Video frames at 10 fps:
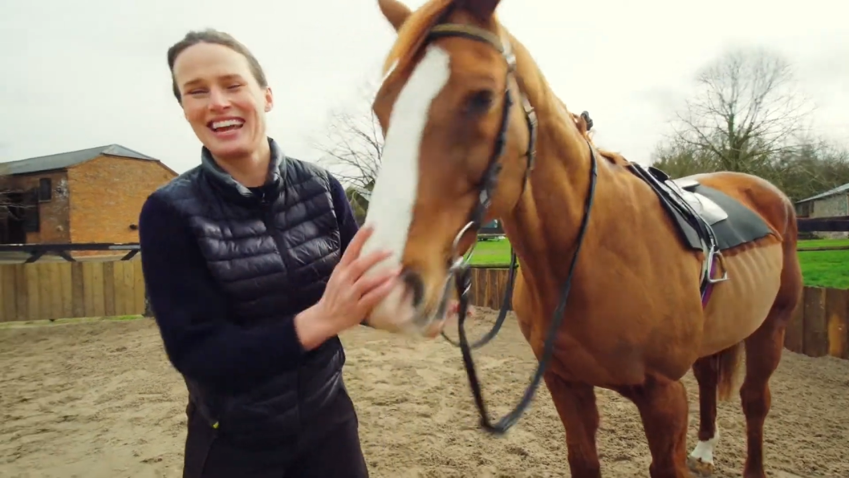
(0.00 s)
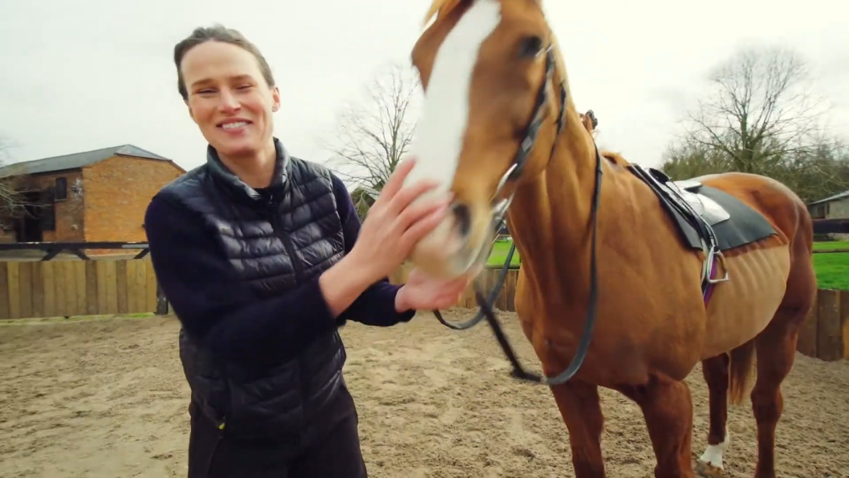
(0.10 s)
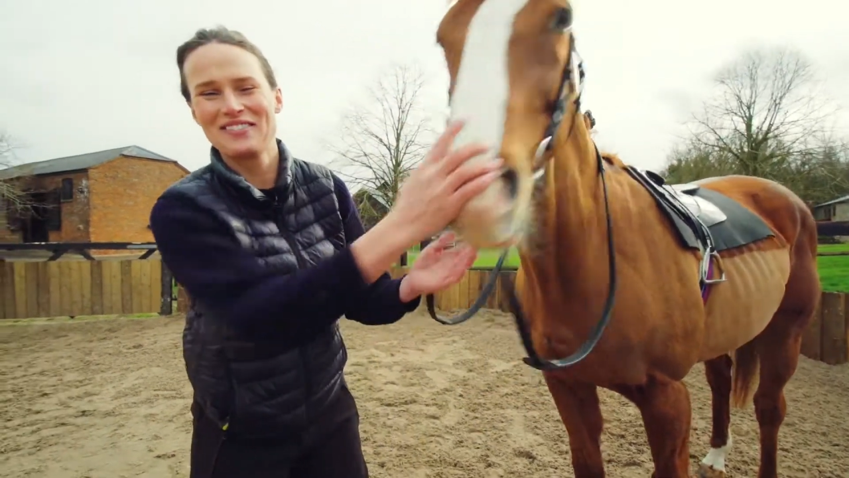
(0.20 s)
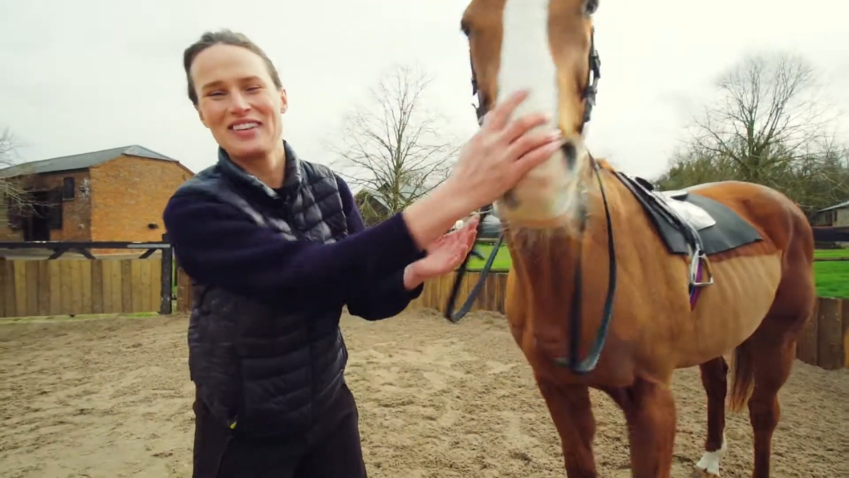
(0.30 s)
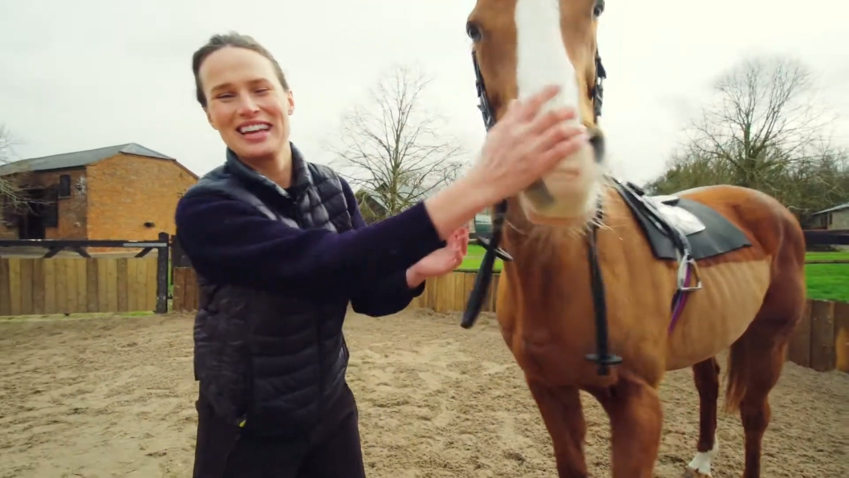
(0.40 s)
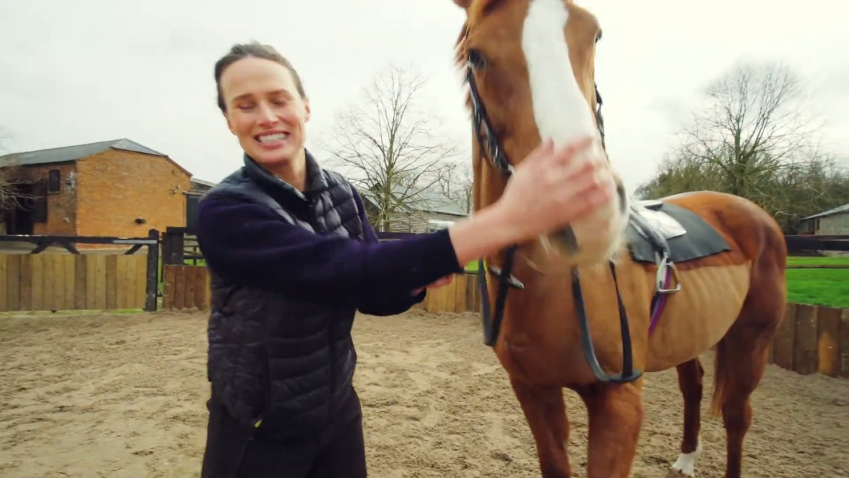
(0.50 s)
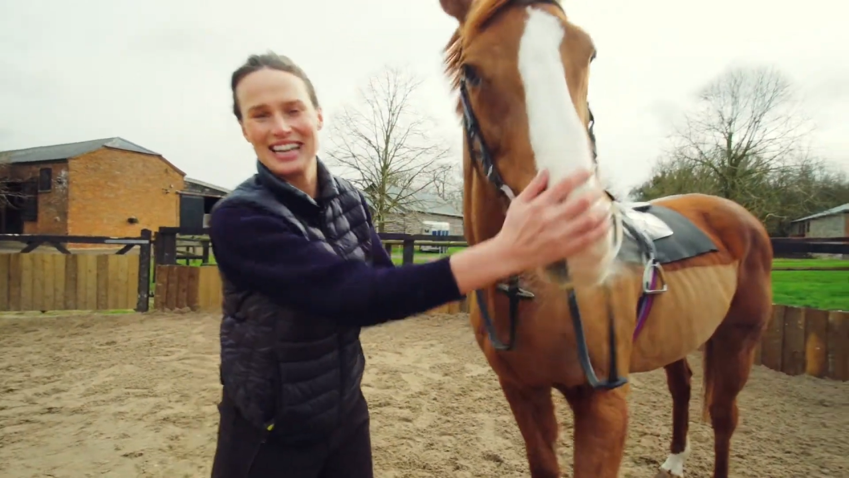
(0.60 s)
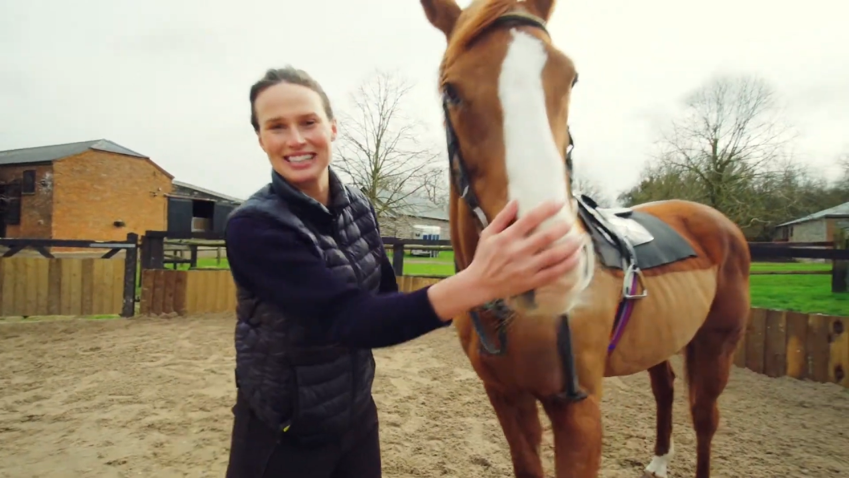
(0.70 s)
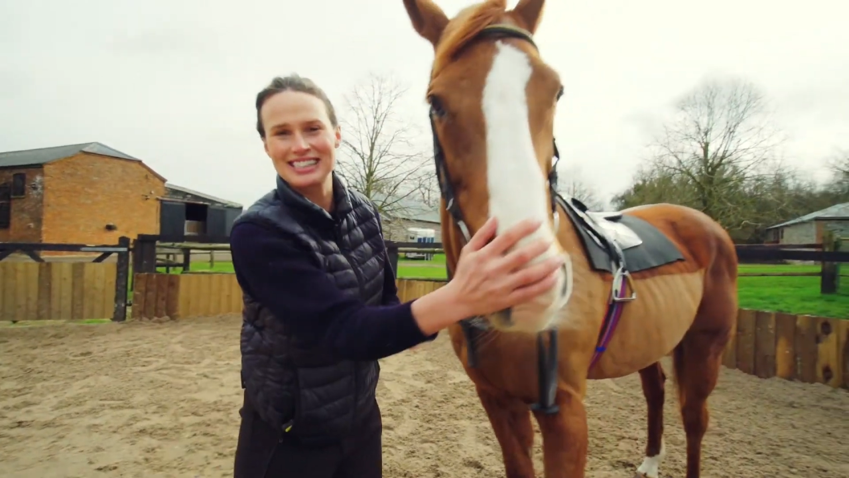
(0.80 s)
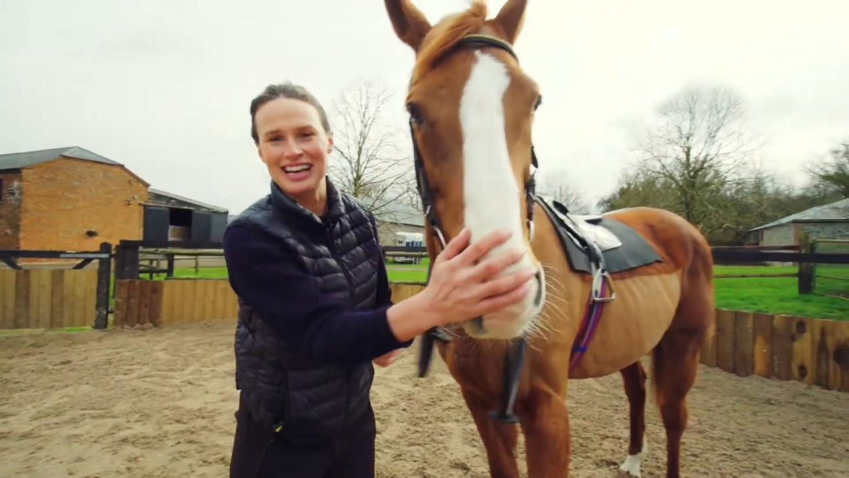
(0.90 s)
fit
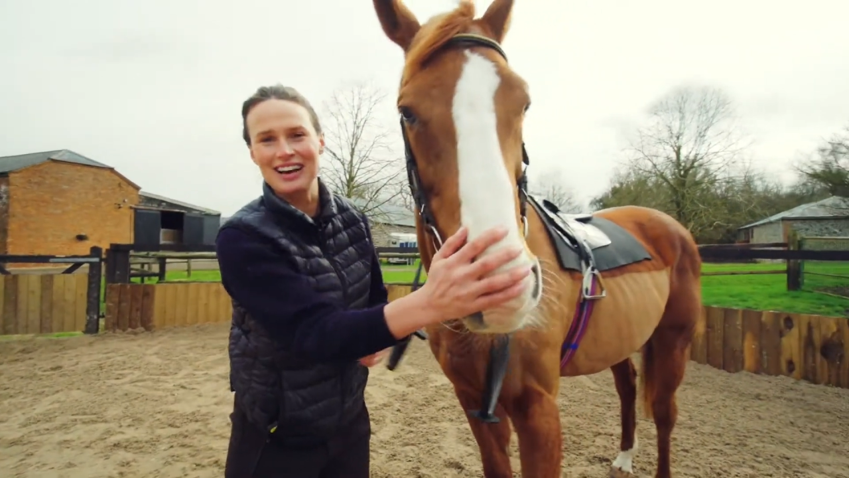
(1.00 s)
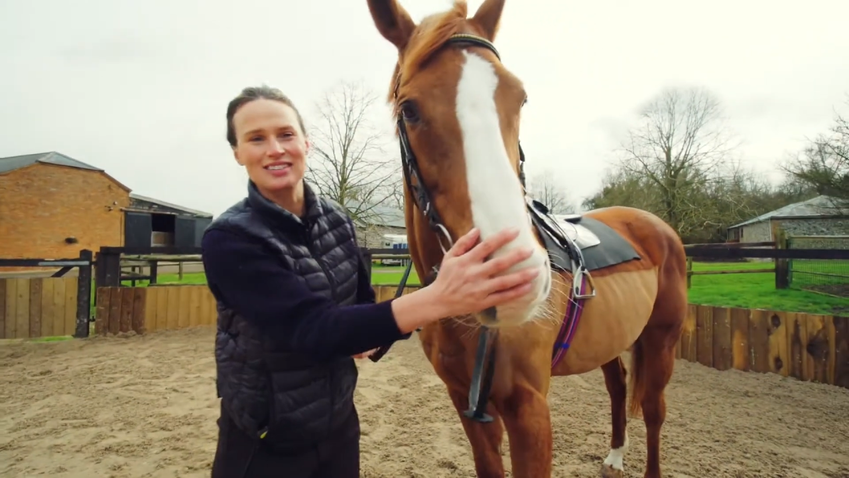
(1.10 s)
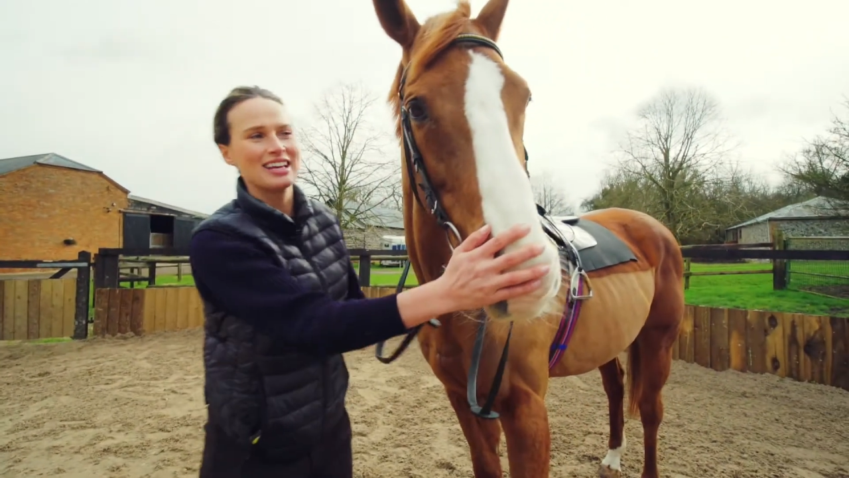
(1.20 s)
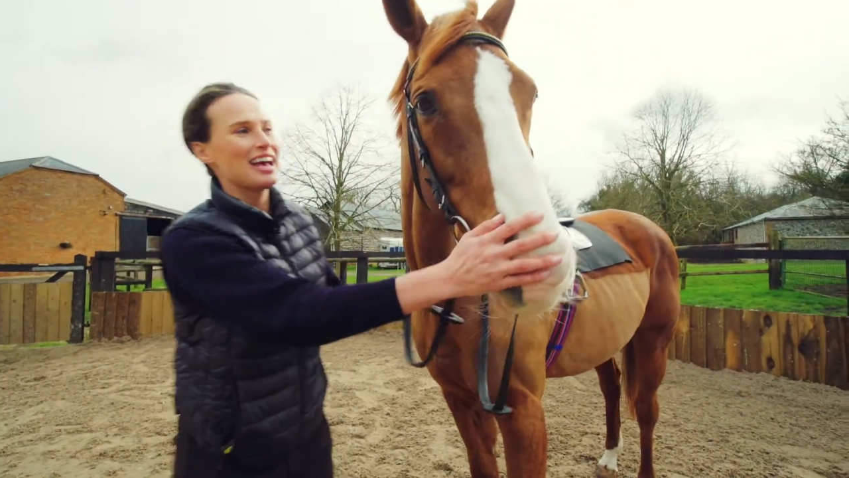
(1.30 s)
and sound.